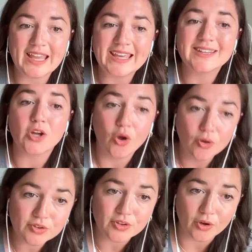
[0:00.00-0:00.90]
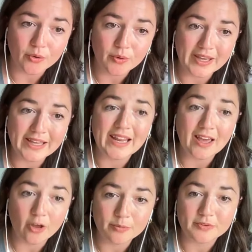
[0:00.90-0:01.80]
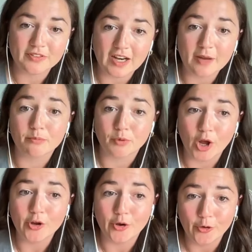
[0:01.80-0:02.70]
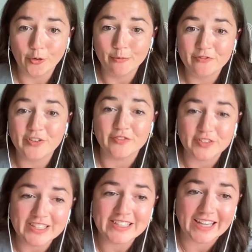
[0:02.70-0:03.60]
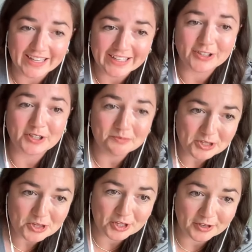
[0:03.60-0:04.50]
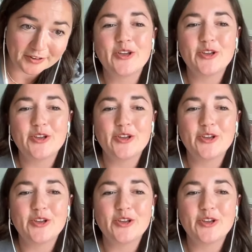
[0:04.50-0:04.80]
And also it helped that I brought home $15K in commission.